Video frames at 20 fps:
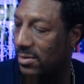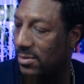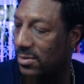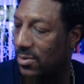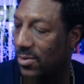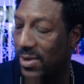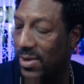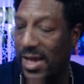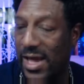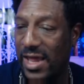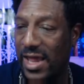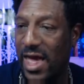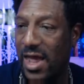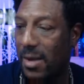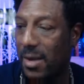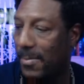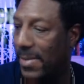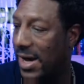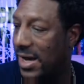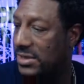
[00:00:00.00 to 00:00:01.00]
create
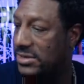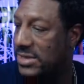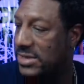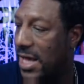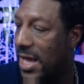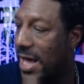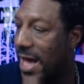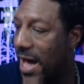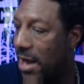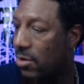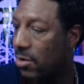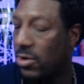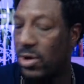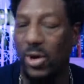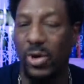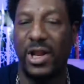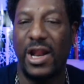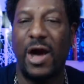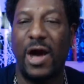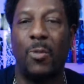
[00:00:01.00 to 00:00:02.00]
antibodies. I don't know
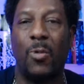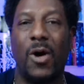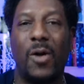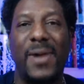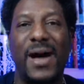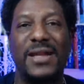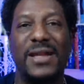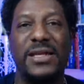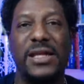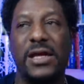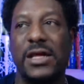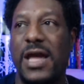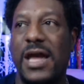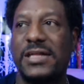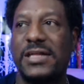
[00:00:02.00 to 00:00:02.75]
that I want my DNA